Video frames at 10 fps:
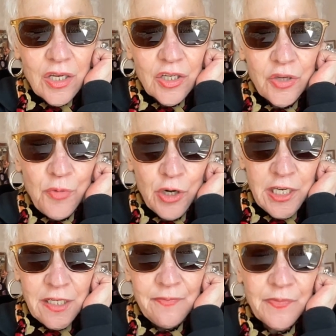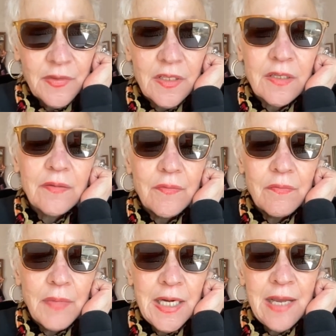Good morning.
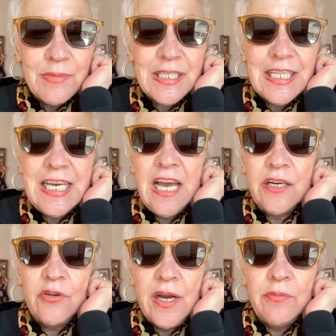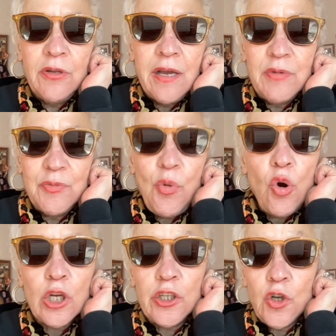My name is Leanne Grabel. I'm in
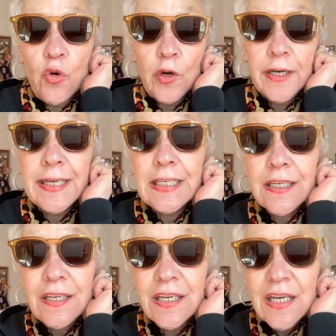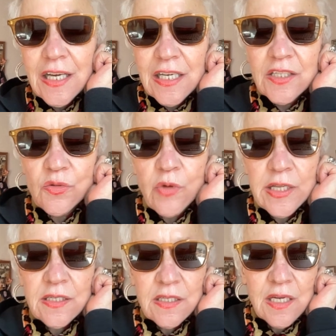Portland, Oregon. It's
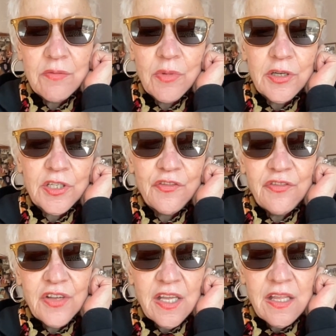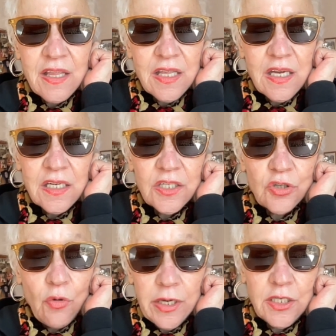Wednesday, March 5th,
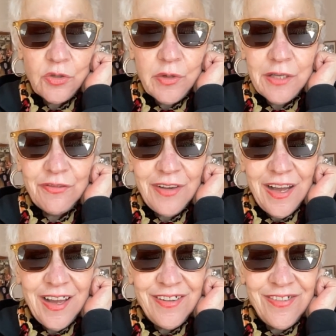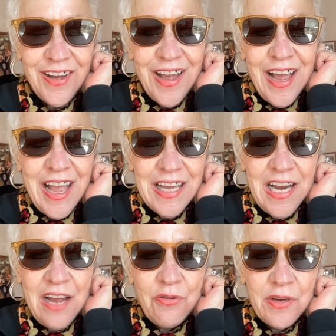2025, and
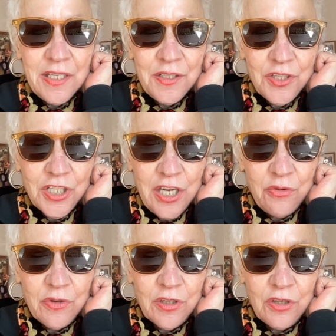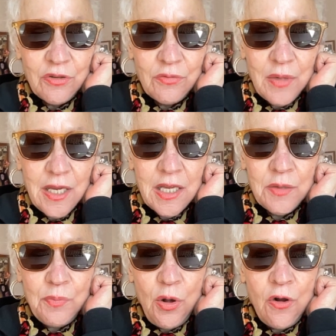I want to share with you my
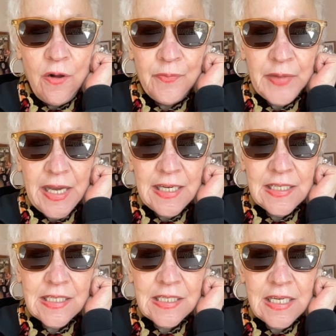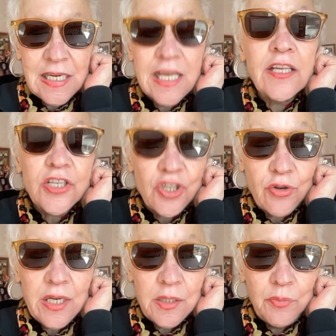poem that is an
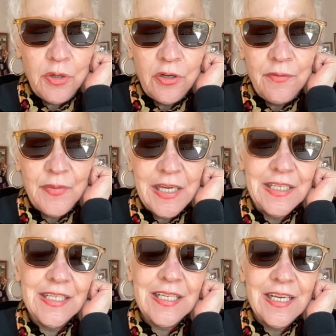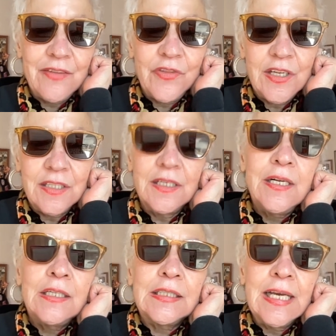illustrated poem that is in the
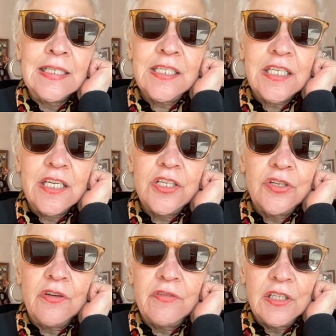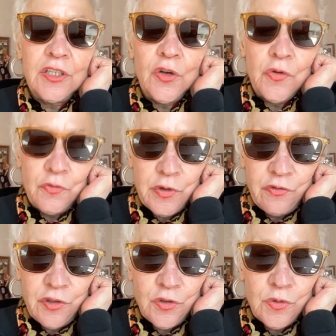latest issue of Ilanot
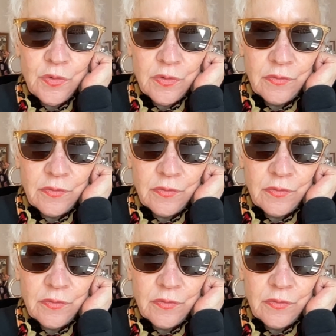Review.